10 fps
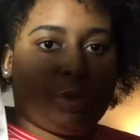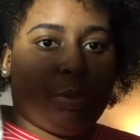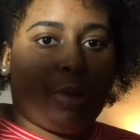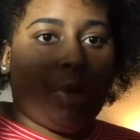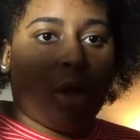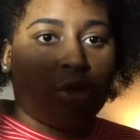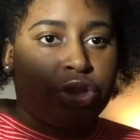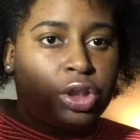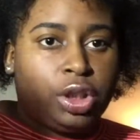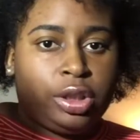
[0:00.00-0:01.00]
spray bottle
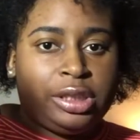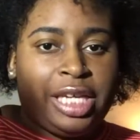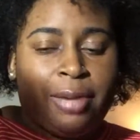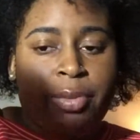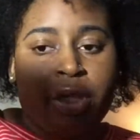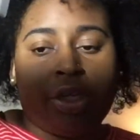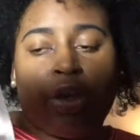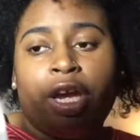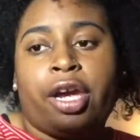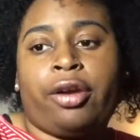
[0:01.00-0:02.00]
to dampen
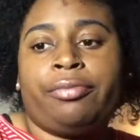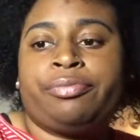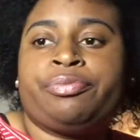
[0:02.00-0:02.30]
your hair